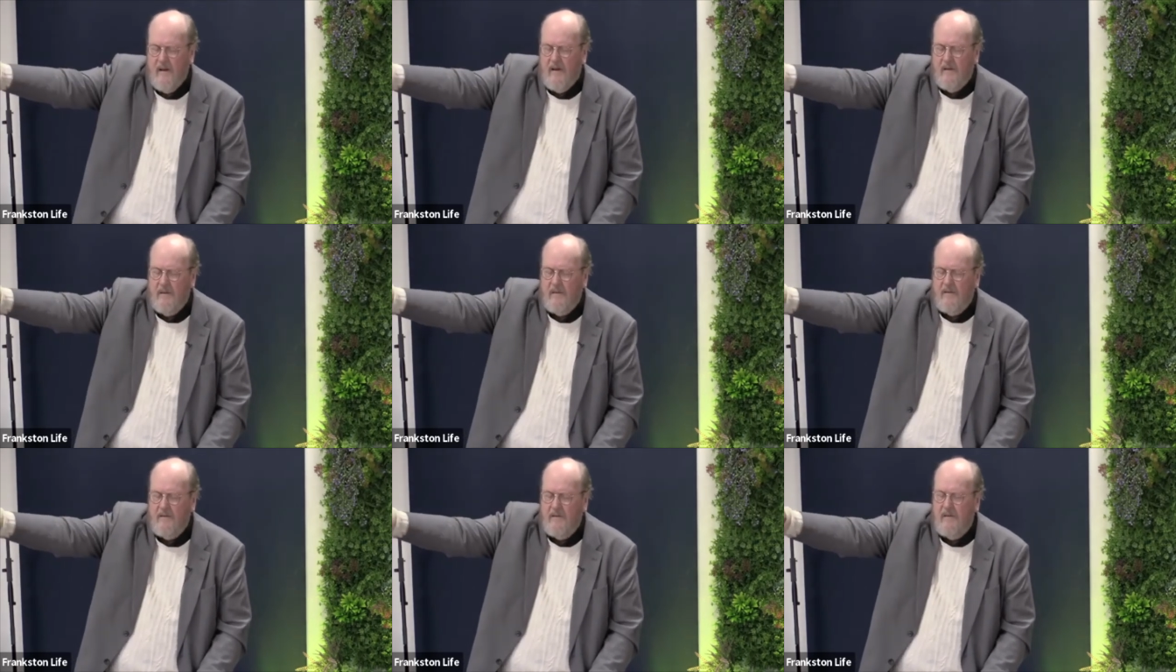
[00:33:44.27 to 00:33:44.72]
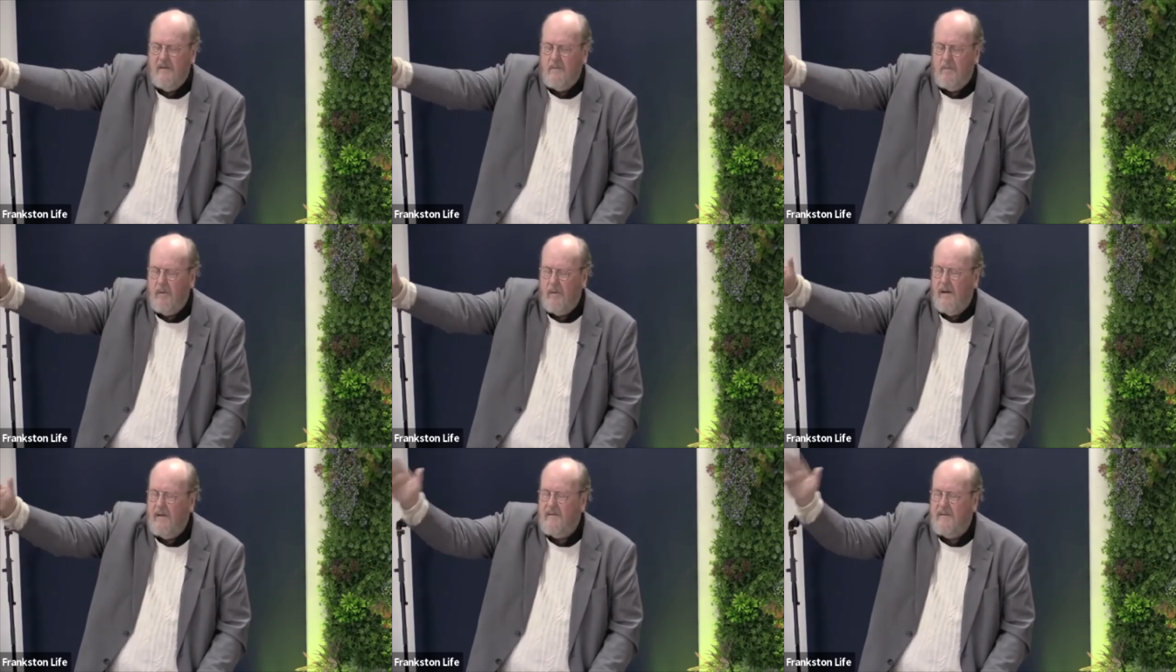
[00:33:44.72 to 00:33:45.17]
that this
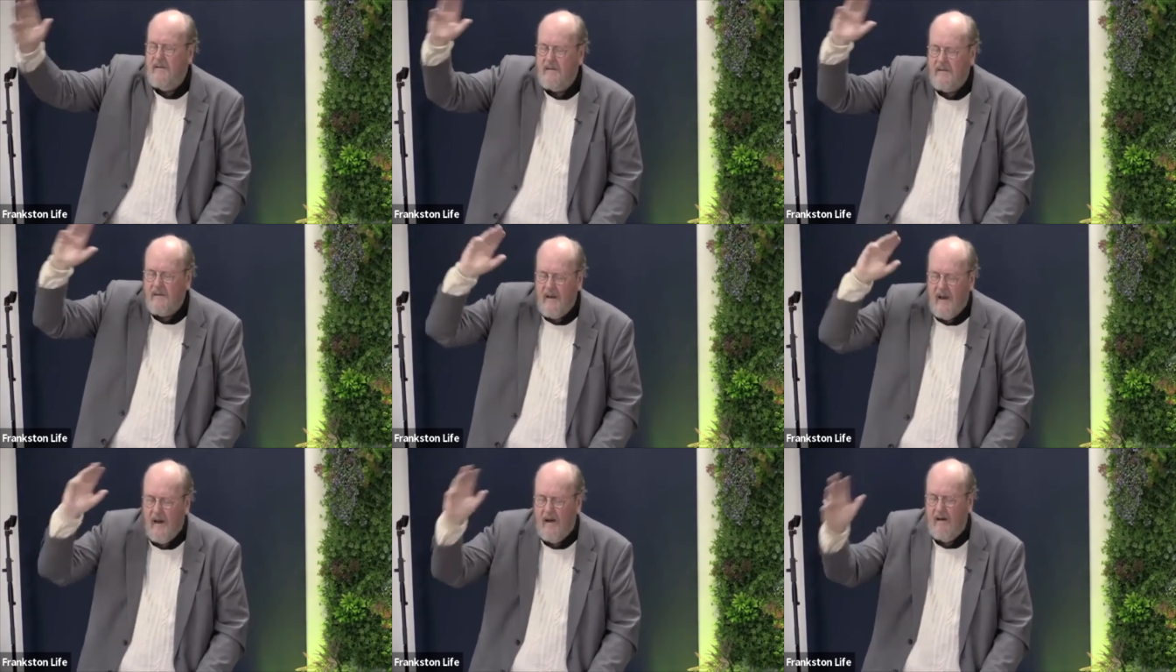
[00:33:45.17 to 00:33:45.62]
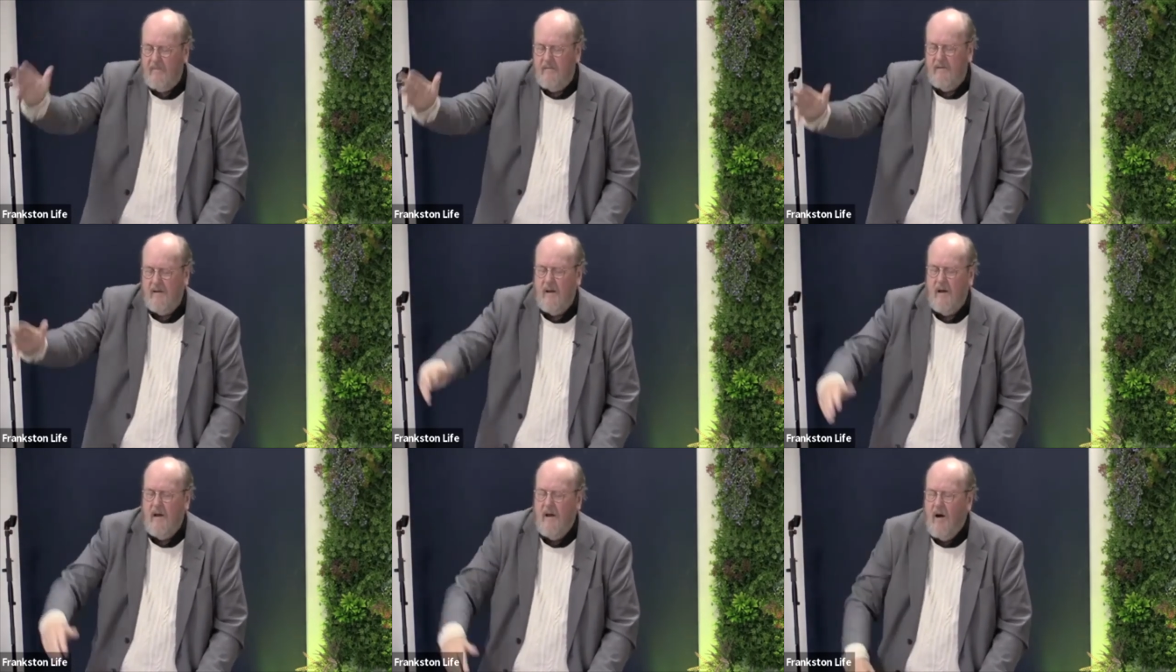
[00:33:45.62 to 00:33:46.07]
place is
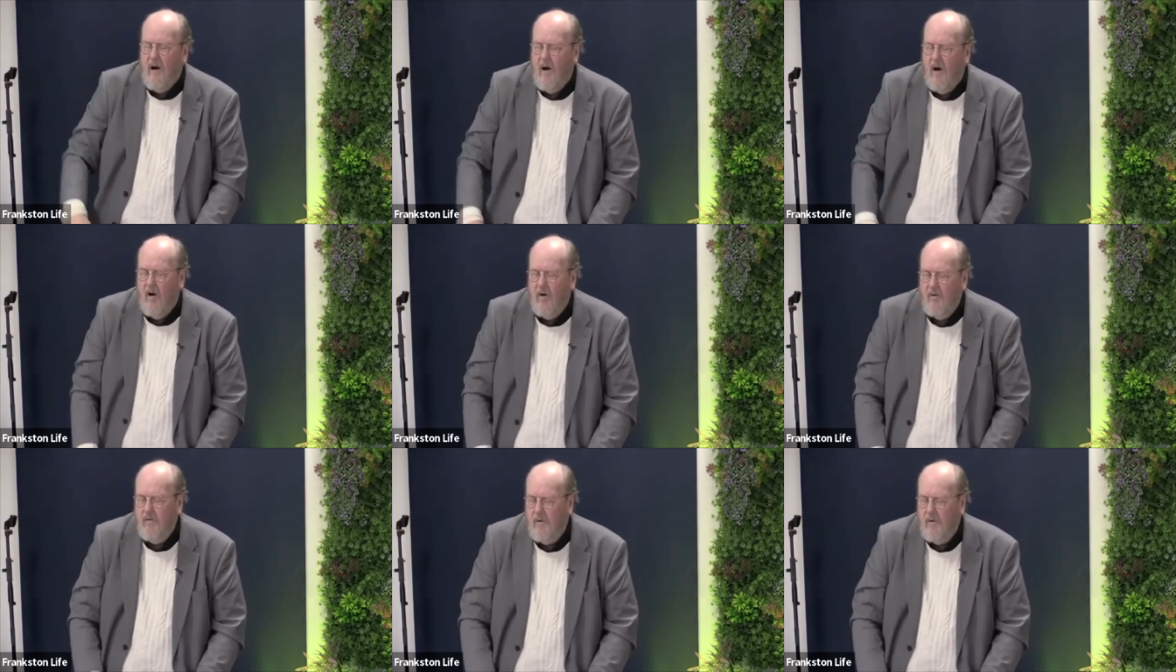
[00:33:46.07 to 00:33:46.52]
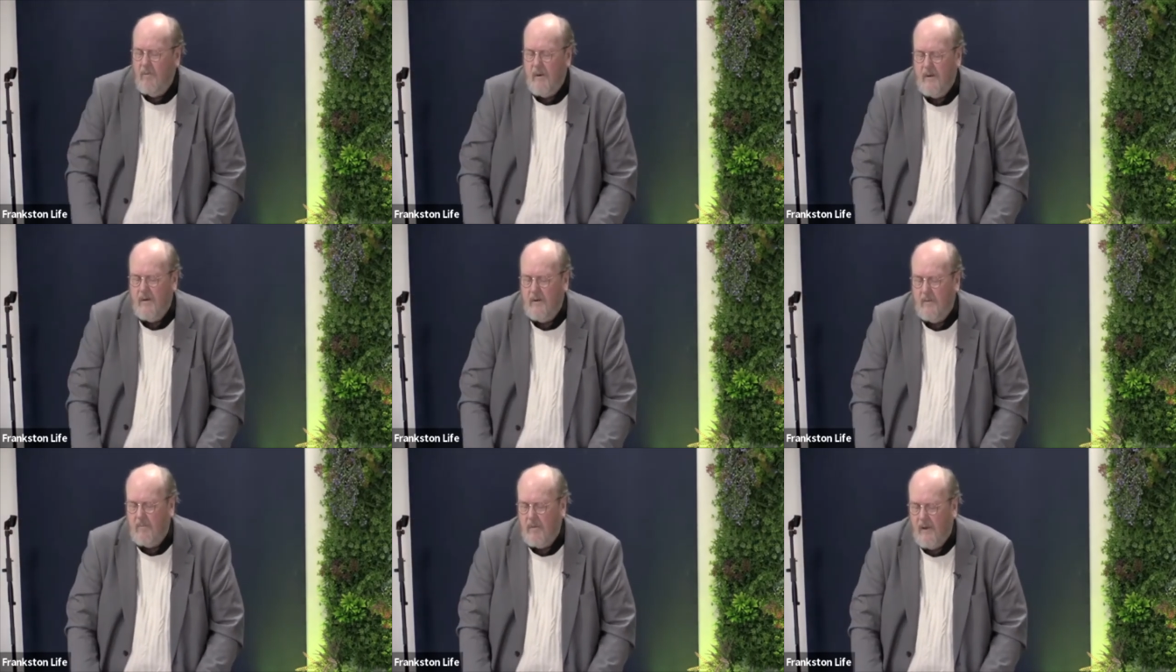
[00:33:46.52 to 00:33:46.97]
covered over by
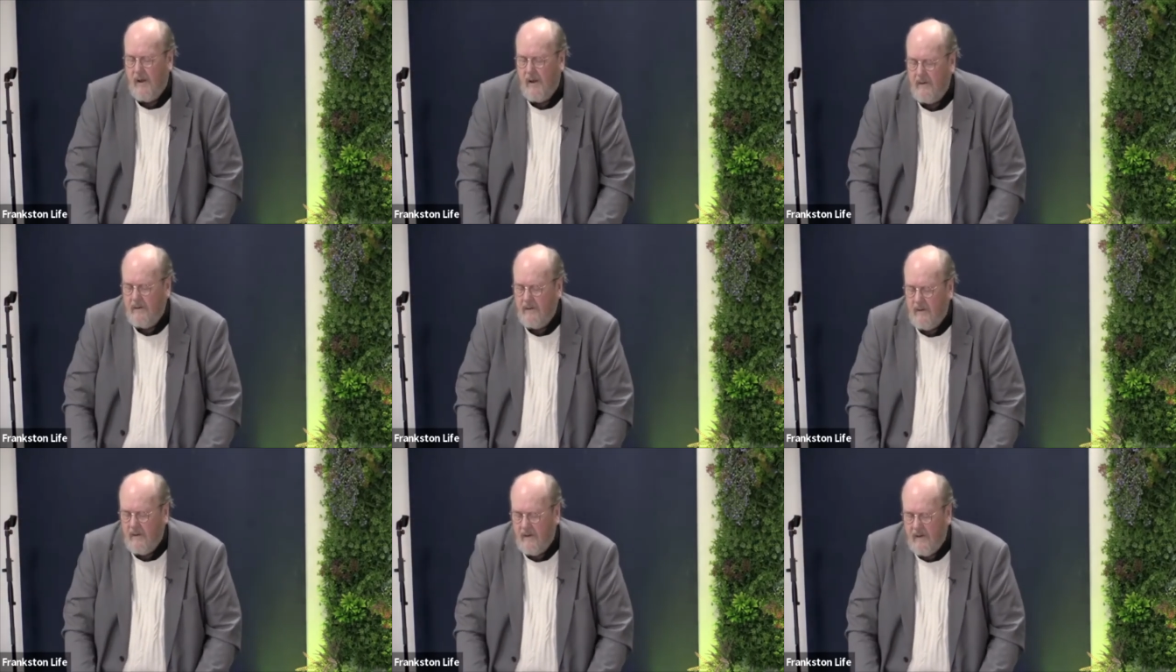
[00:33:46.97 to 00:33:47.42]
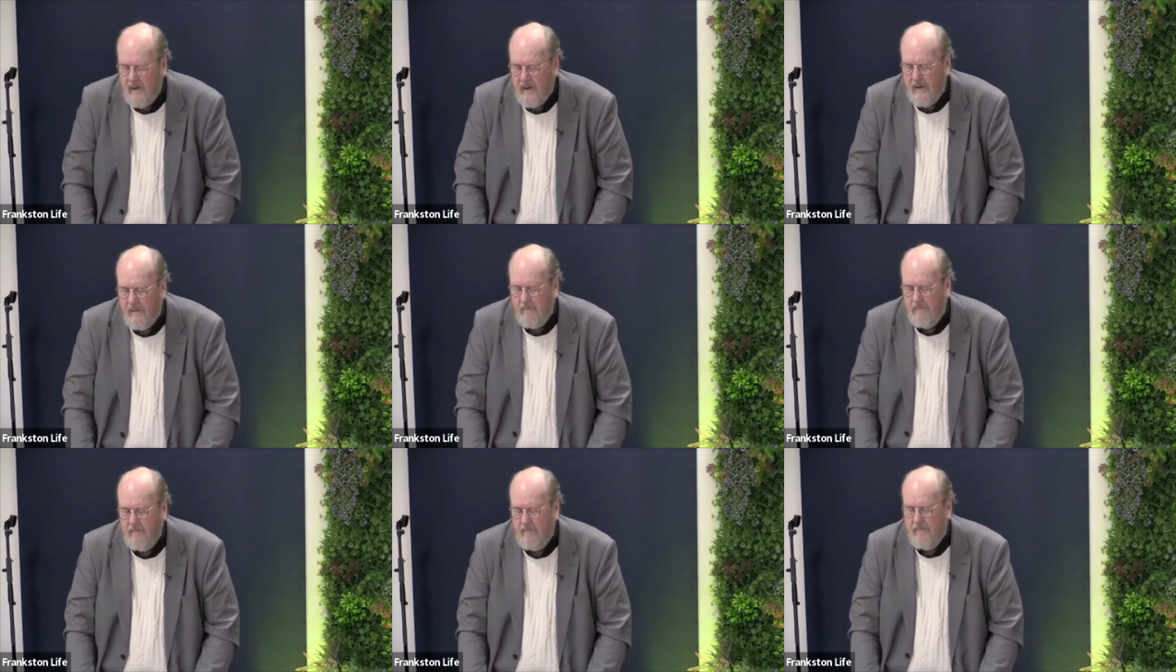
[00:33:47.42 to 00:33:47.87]
the blood of the
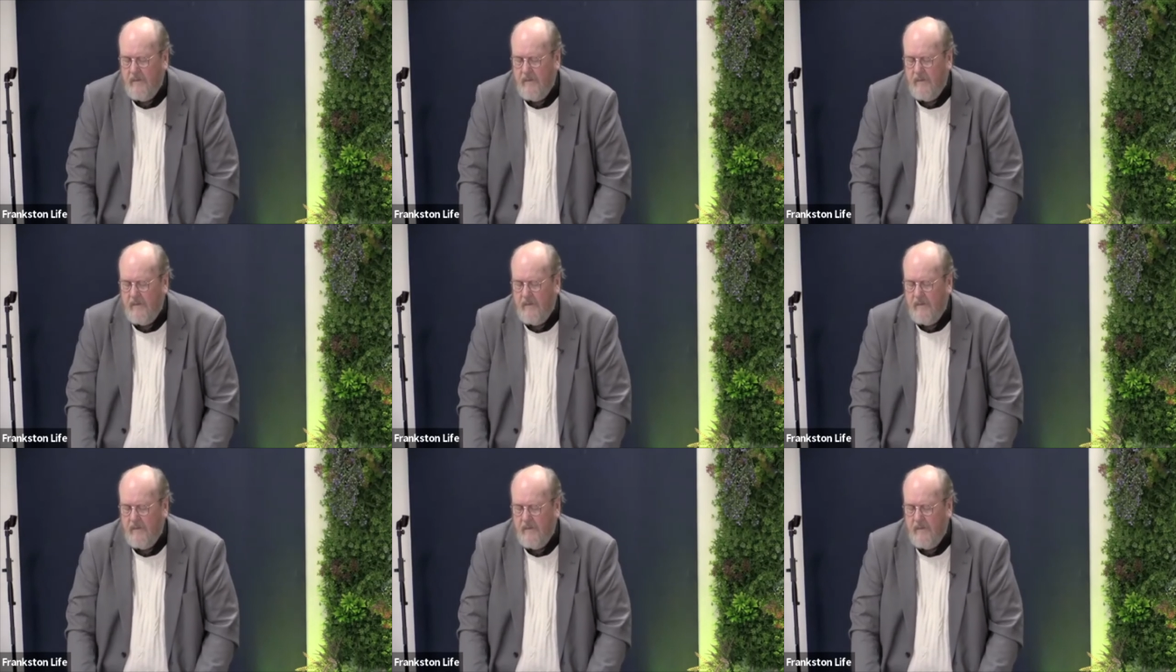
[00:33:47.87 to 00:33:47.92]
Lamb